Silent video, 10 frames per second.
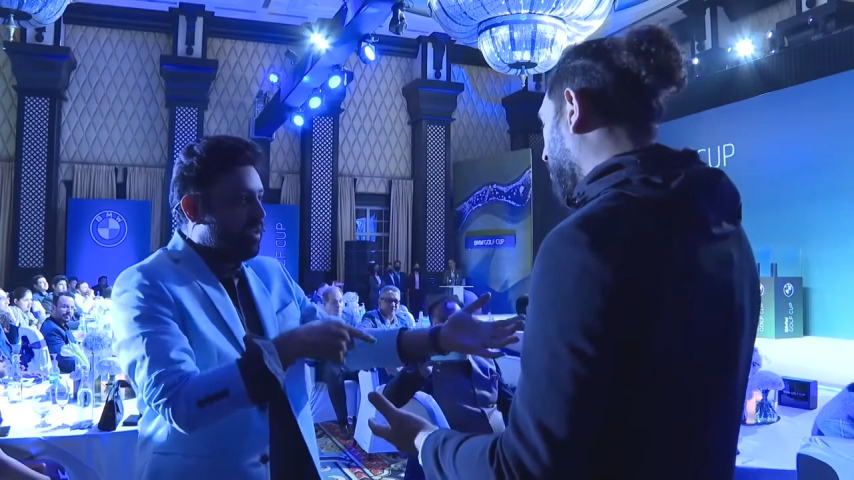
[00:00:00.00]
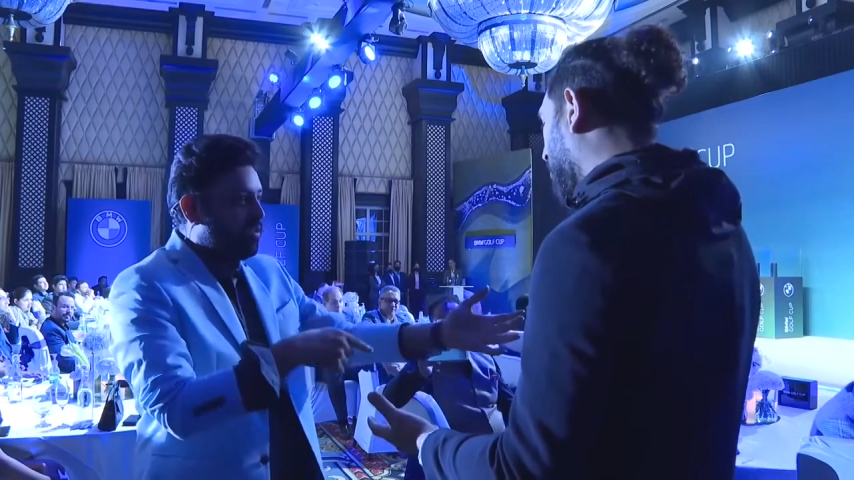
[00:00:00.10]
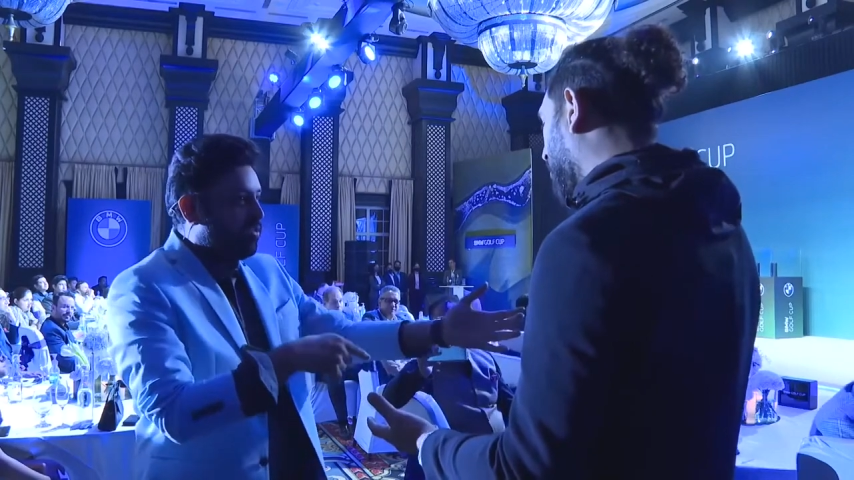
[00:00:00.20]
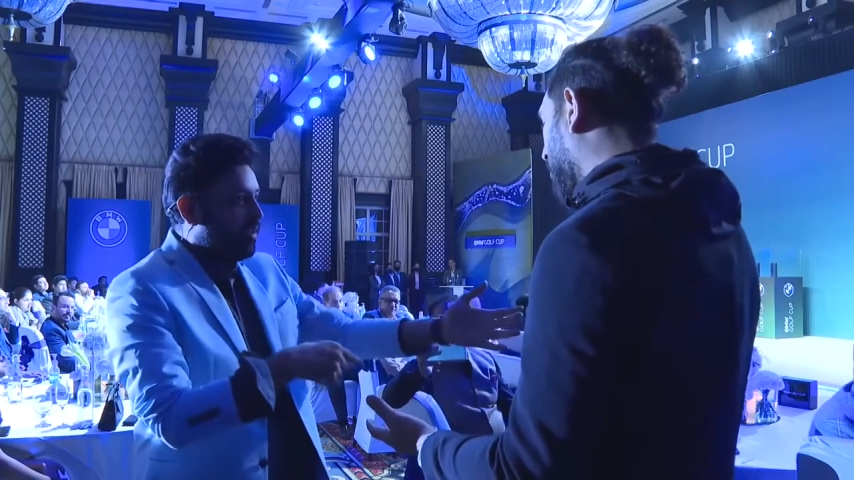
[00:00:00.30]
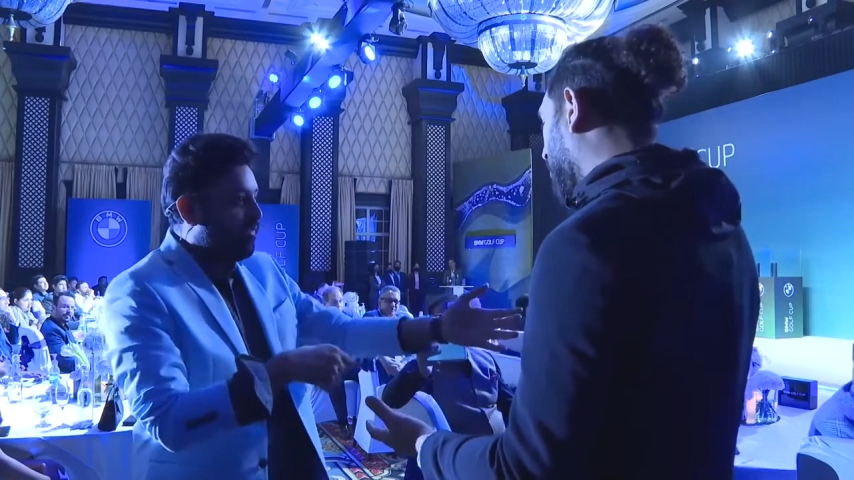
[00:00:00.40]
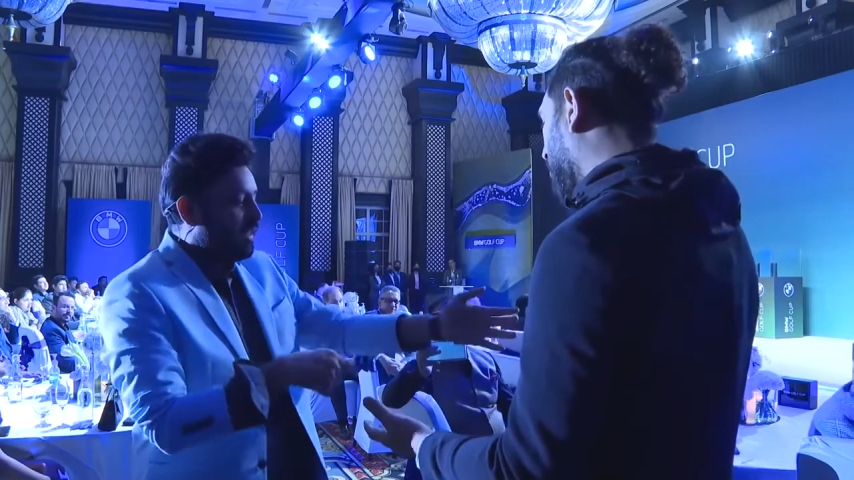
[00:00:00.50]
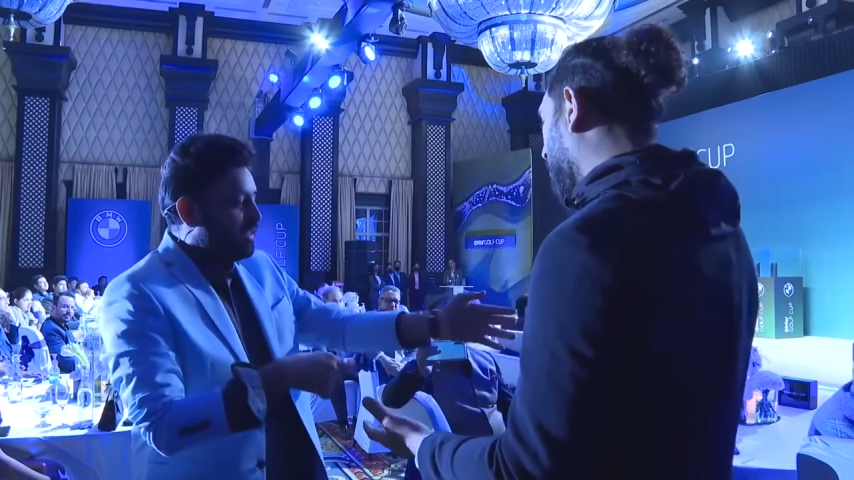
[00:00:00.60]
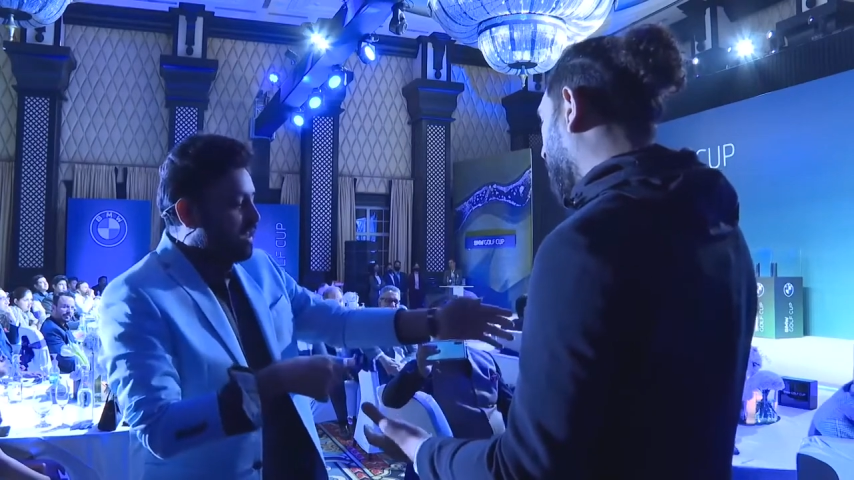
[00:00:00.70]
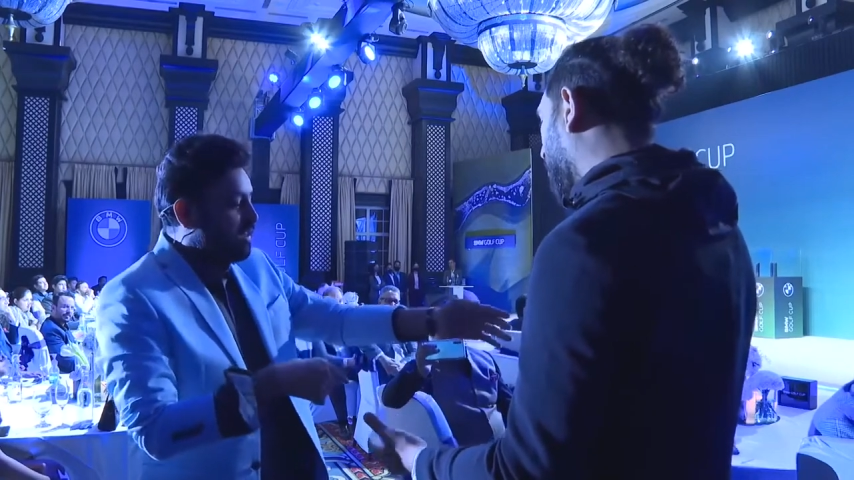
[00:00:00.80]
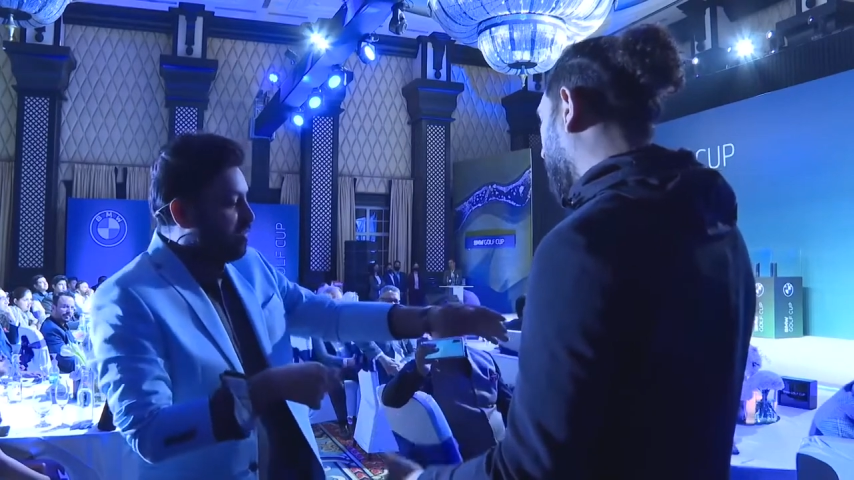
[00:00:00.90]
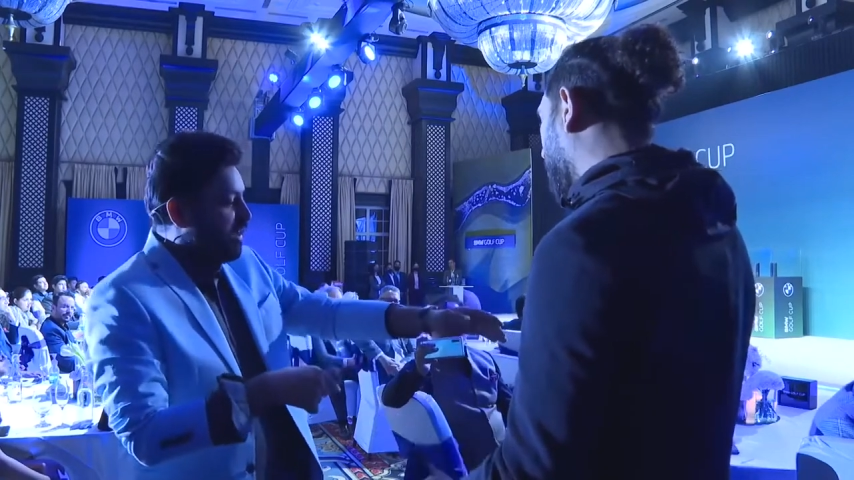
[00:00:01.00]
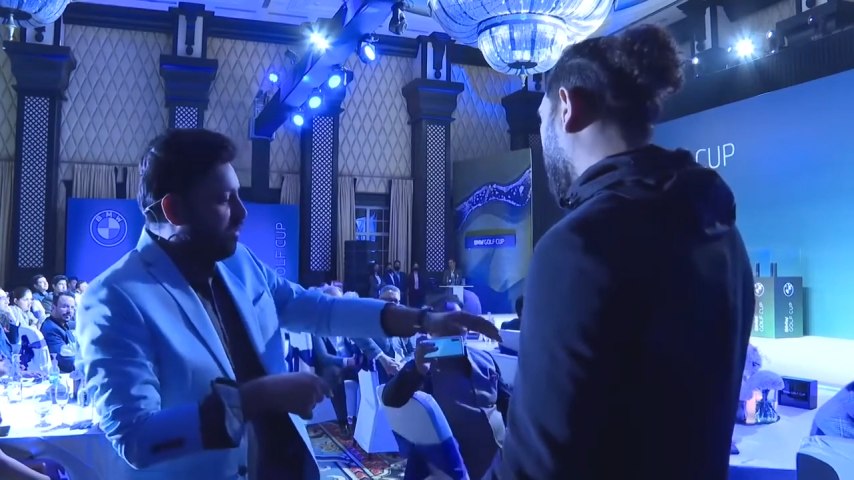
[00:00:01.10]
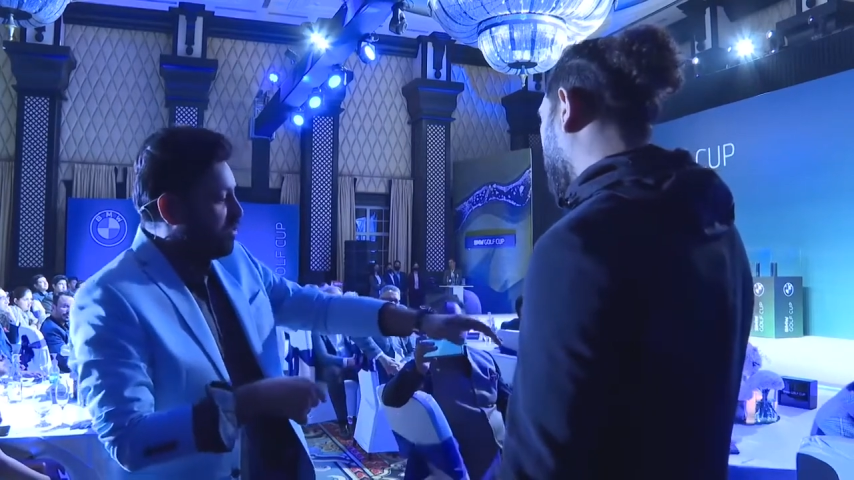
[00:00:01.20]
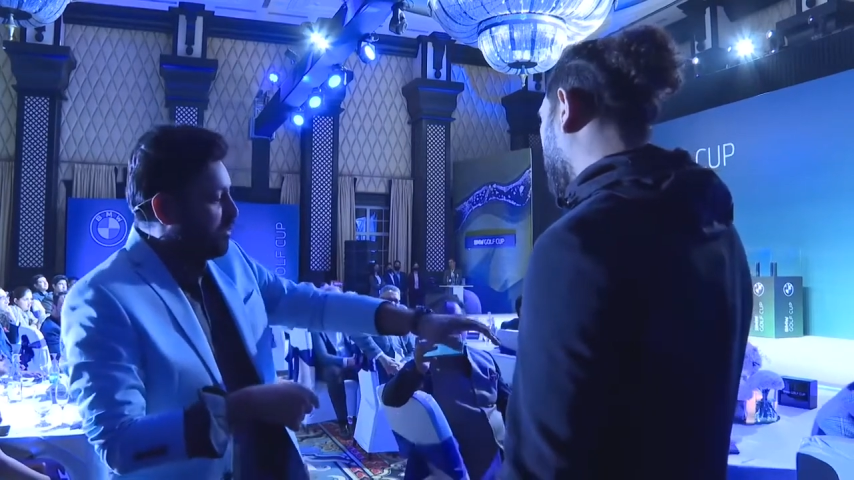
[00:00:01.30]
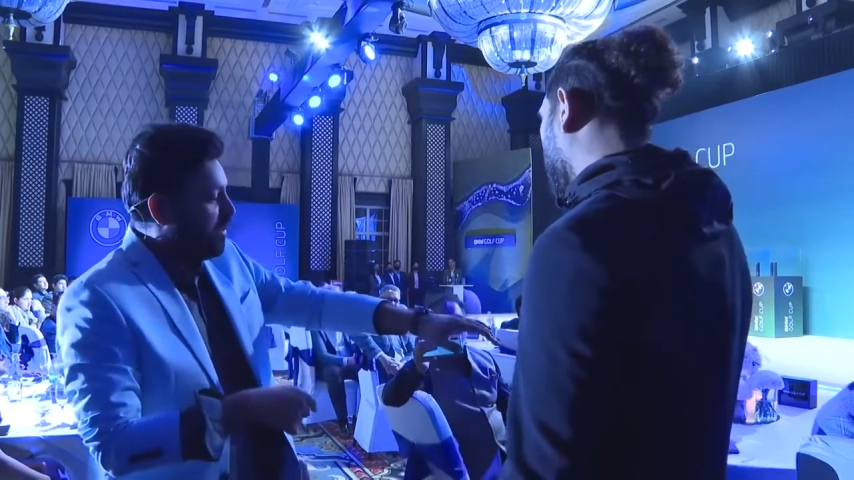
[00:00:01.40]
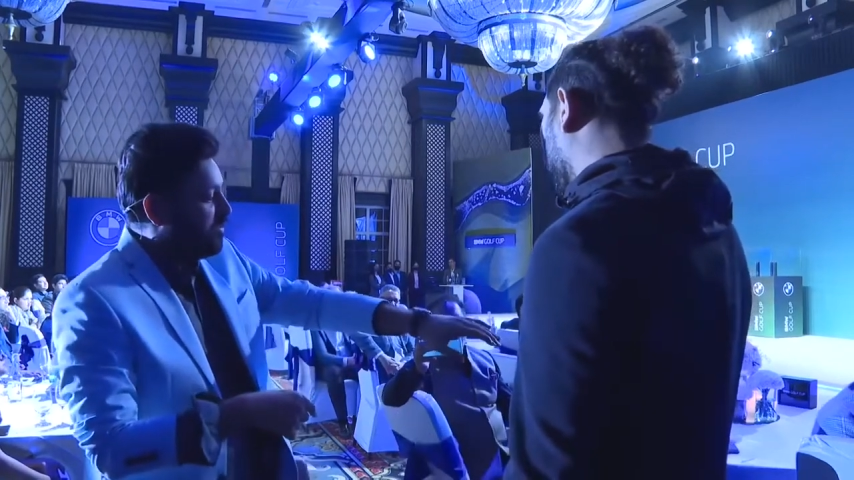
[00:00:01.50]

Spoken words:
So if I turn my watch over,